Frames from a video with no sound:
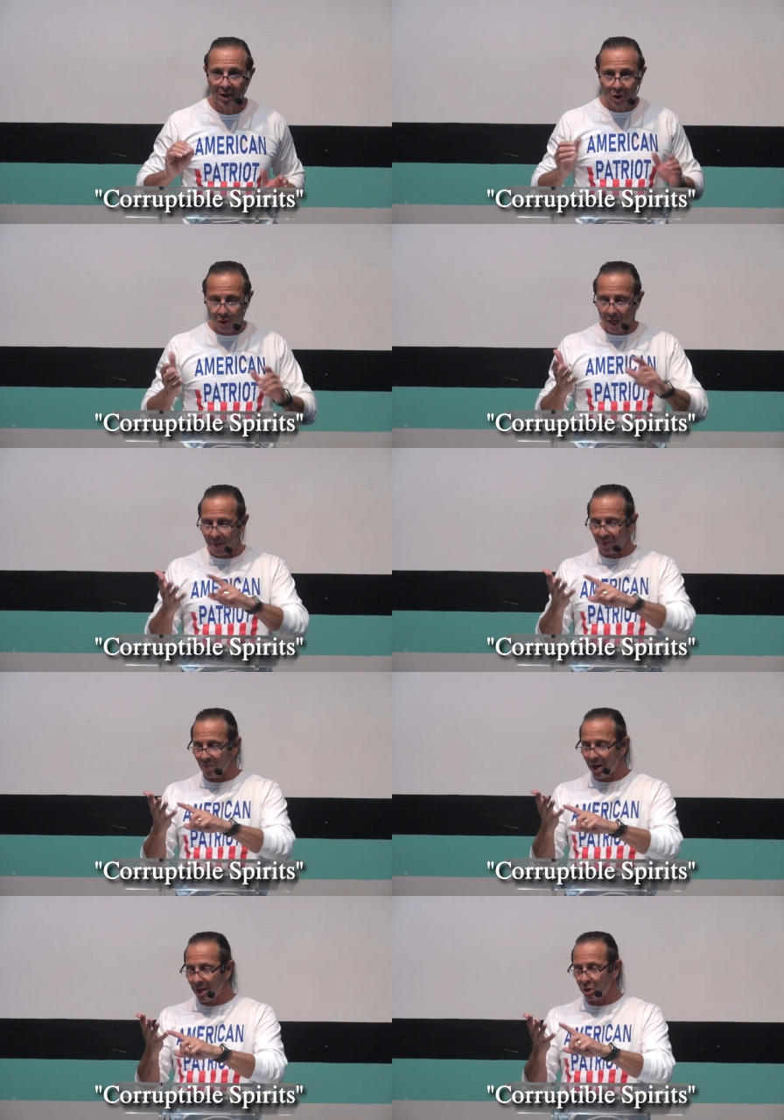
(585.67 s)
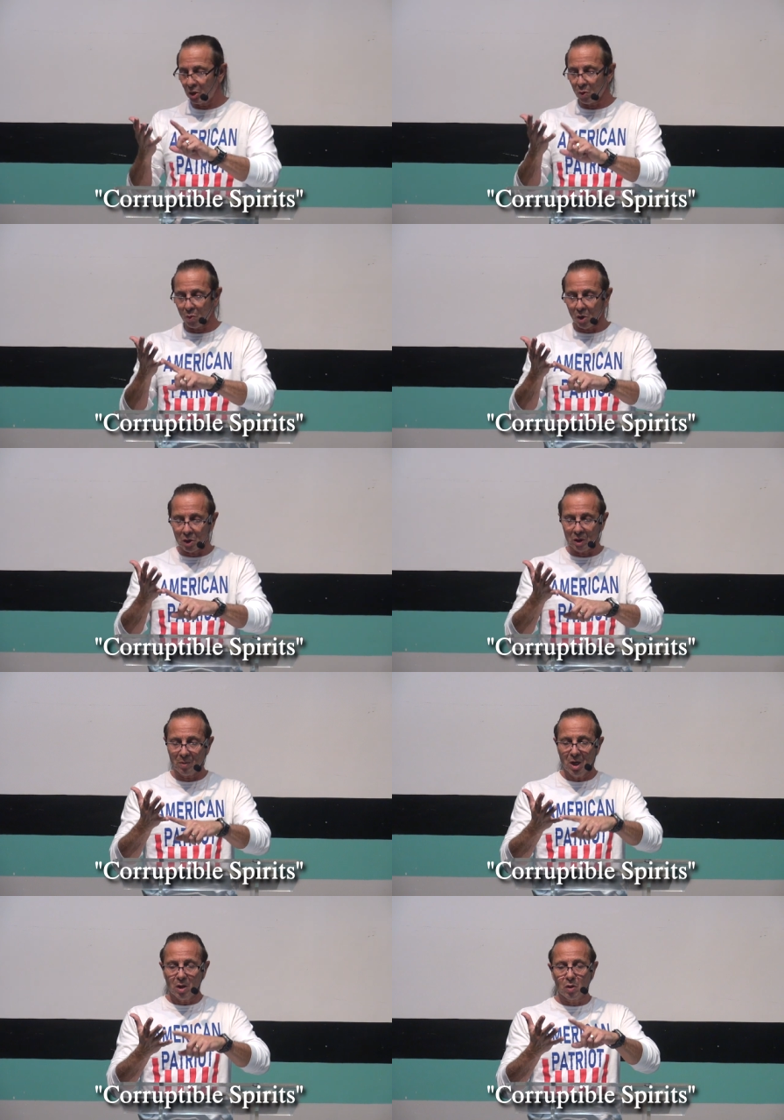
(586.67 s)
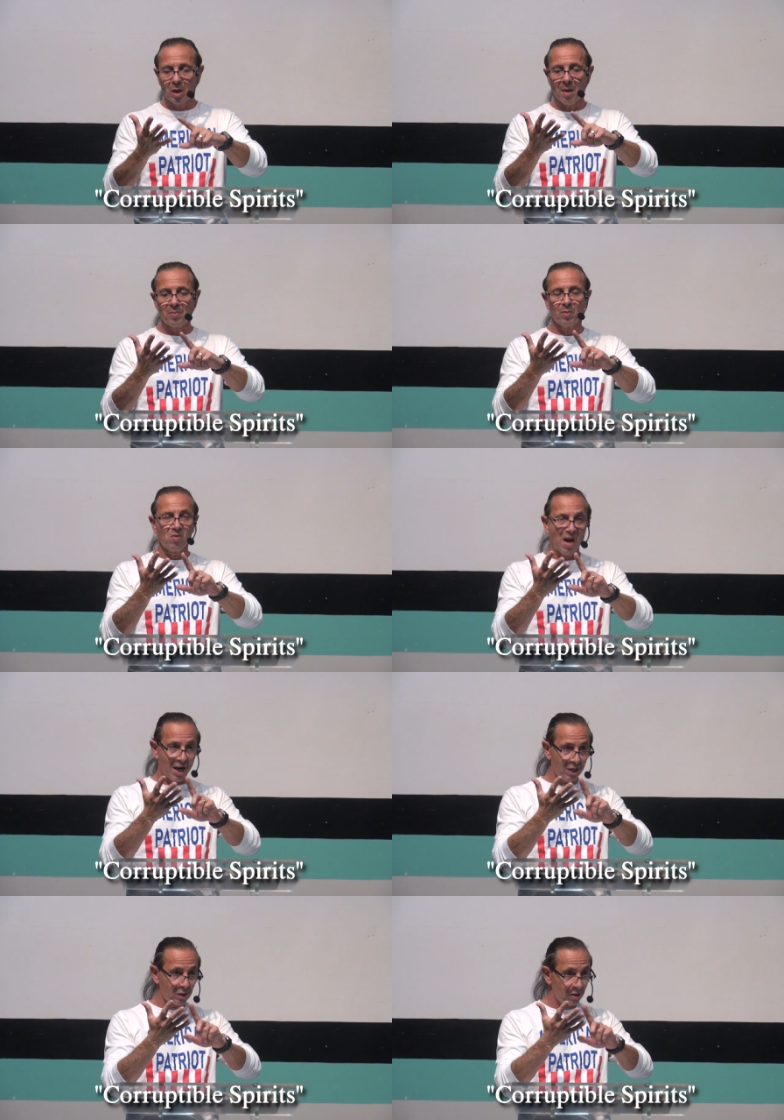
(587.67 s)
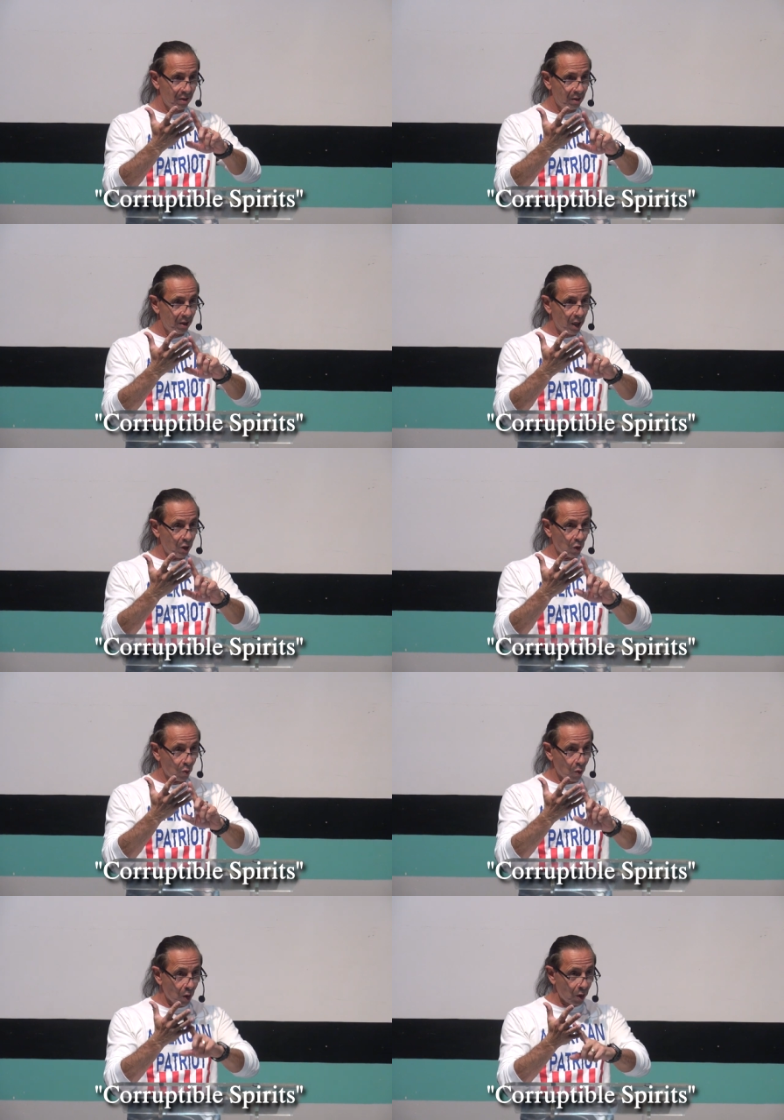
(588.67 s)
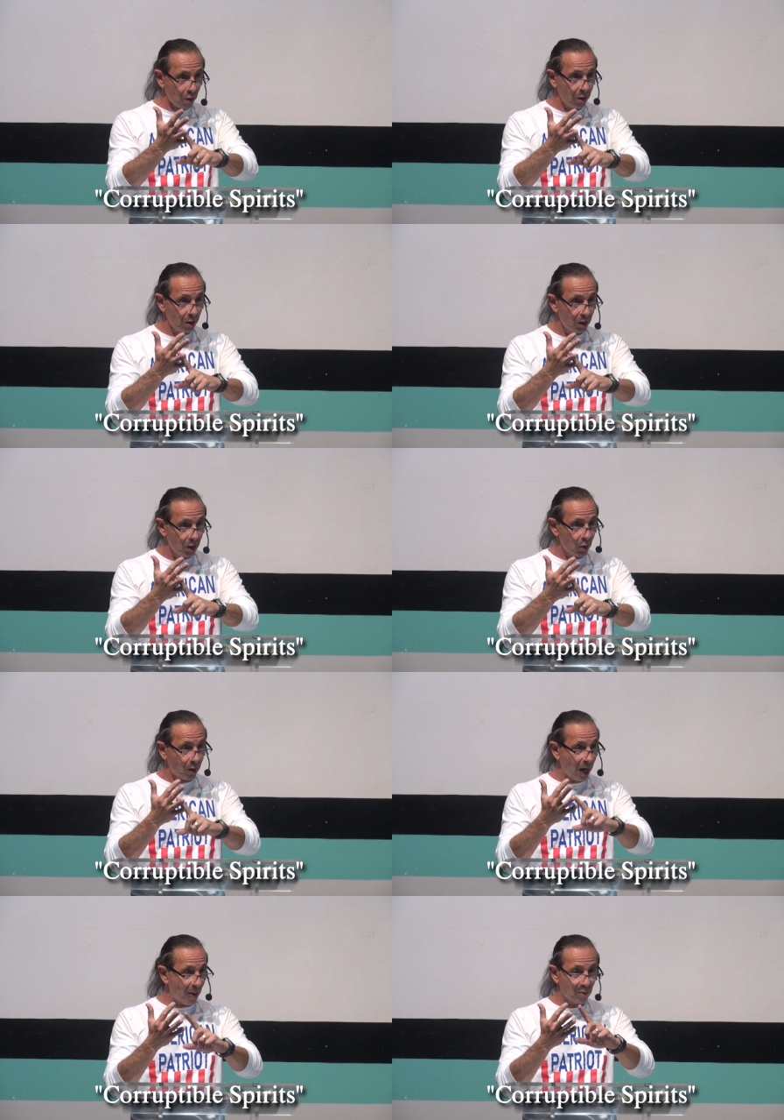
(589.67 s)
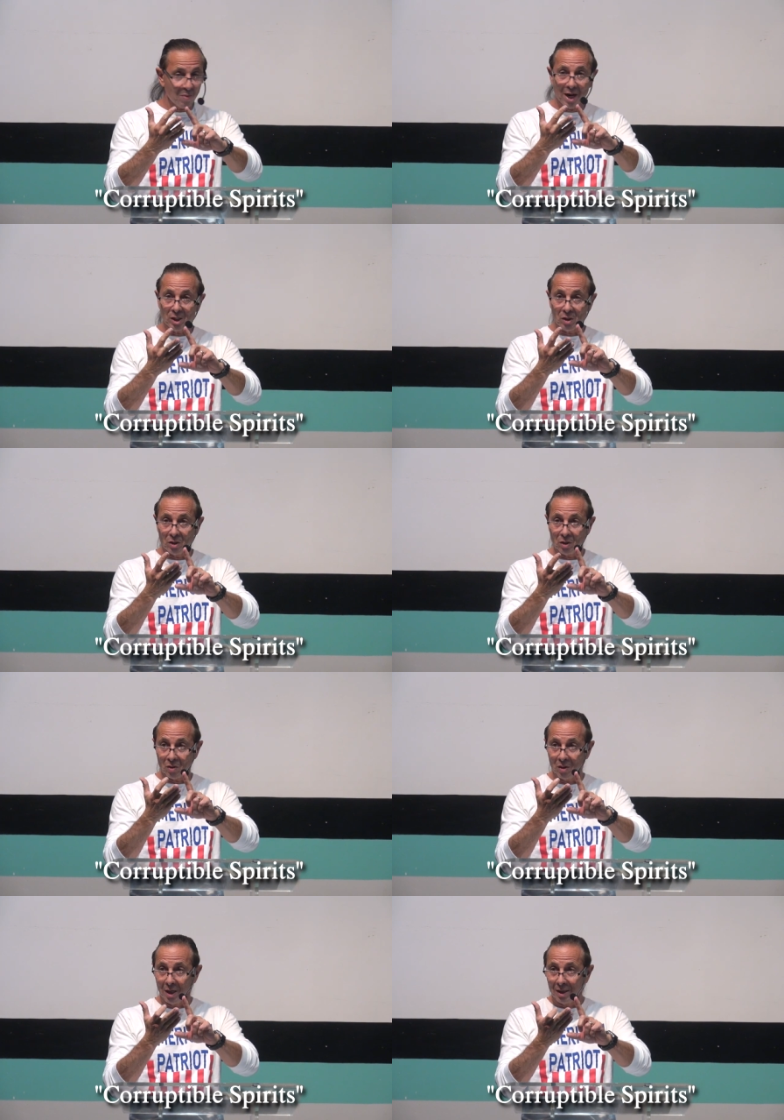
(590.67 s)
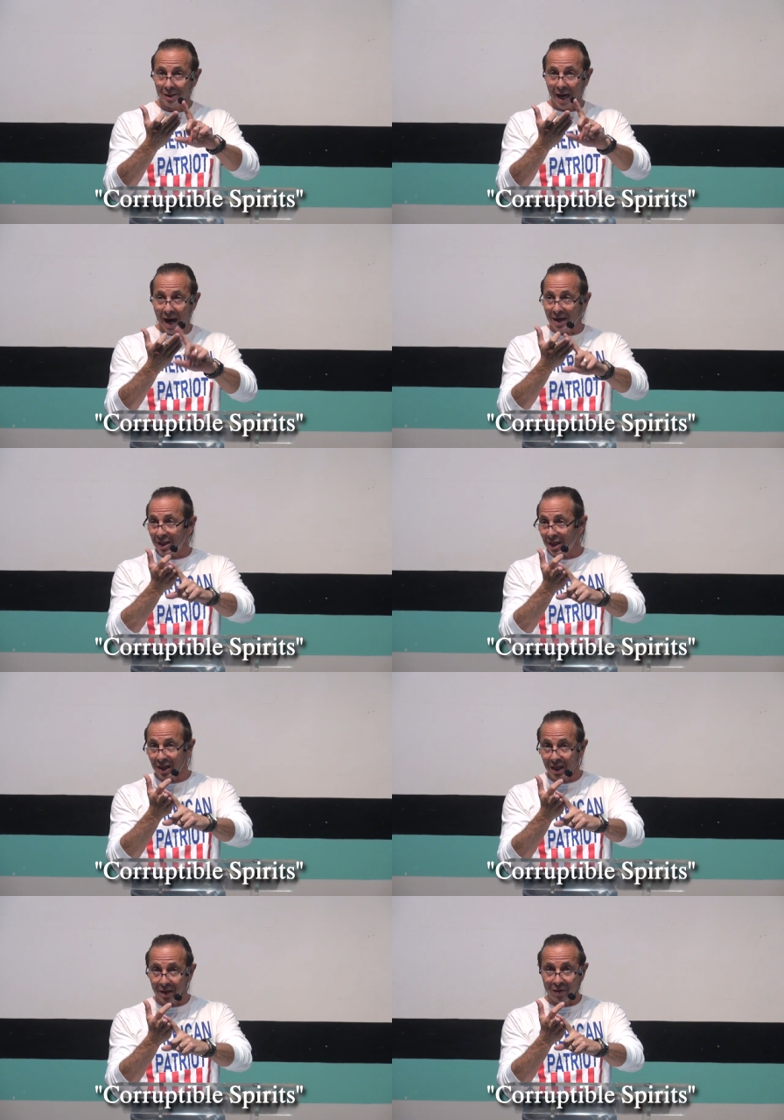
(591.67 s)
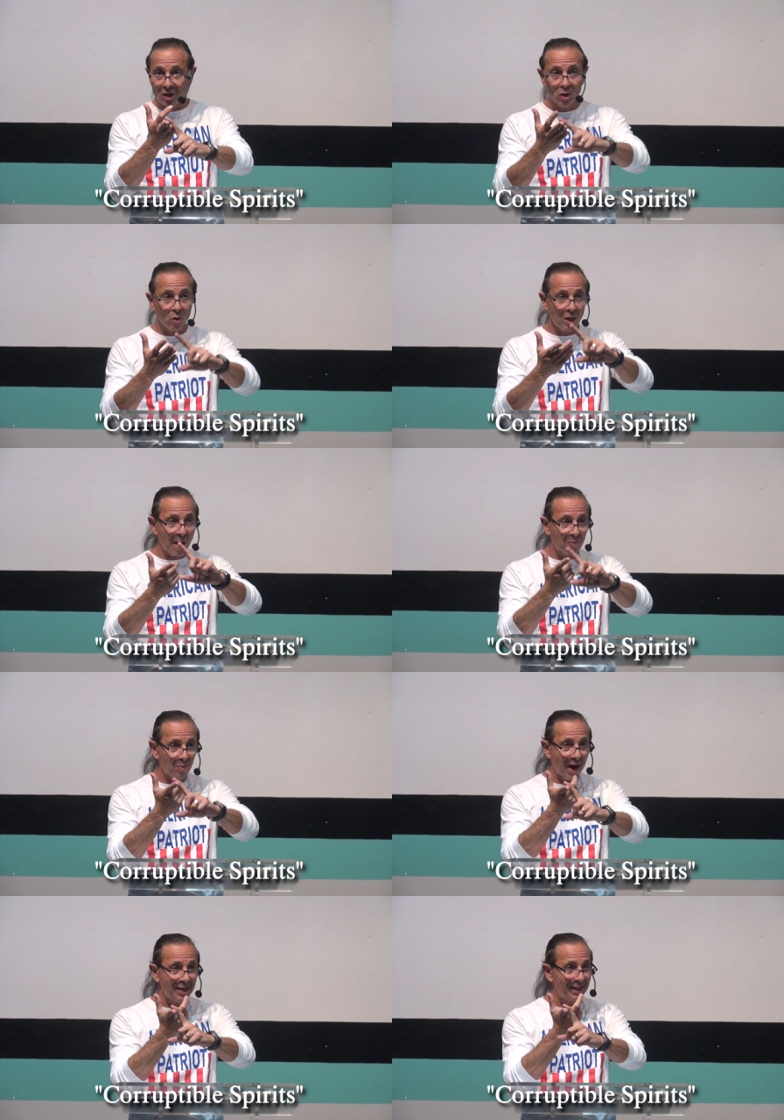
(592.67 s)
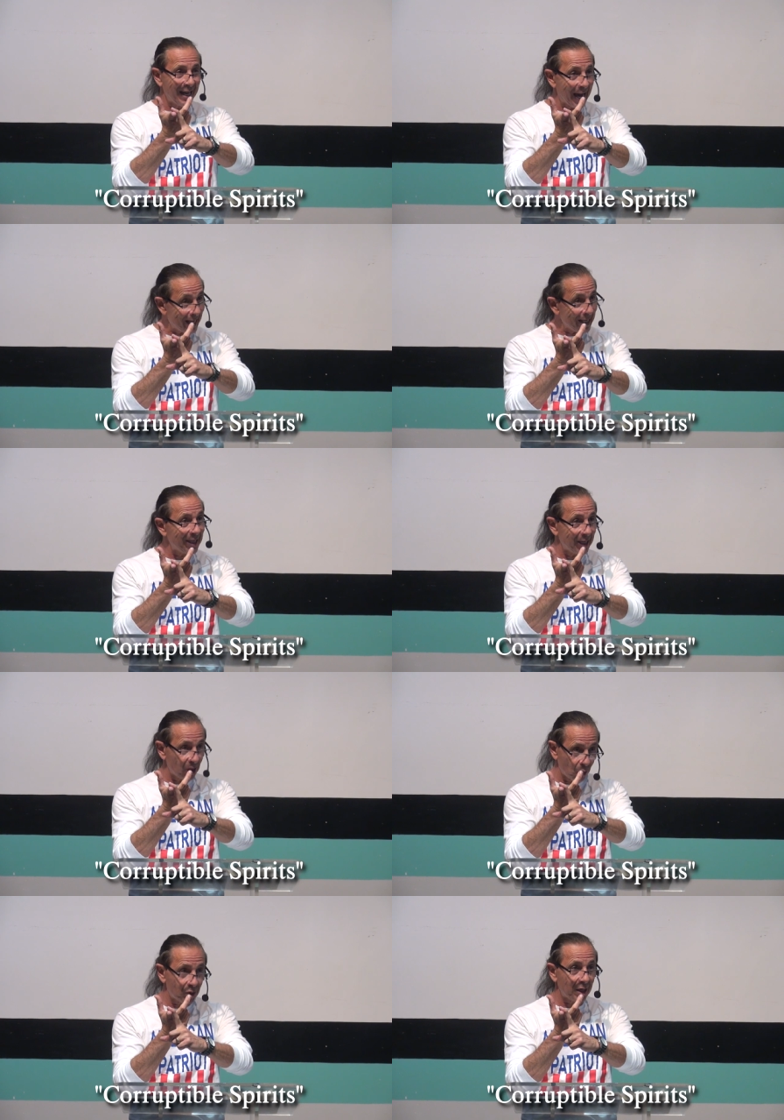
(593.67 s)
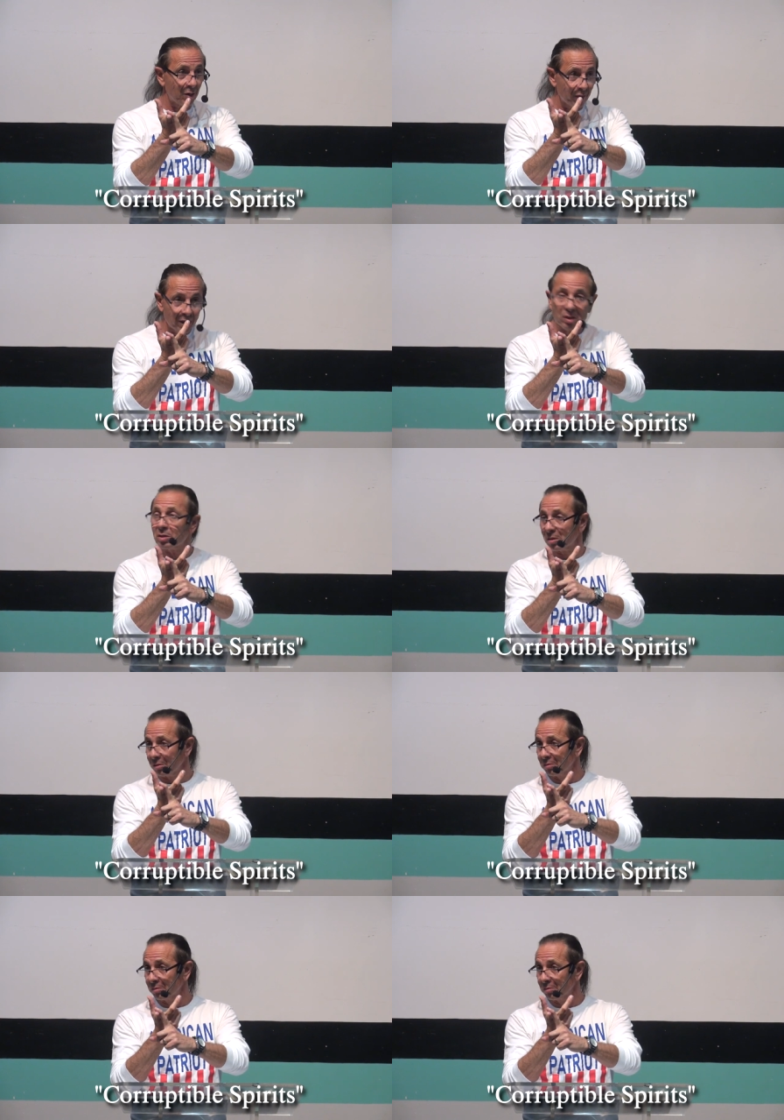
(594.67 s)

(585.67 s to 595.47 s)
You compromise in your worship, you compromise in your word, you compromise in your tithing and giving, you compromise in anything in those areas,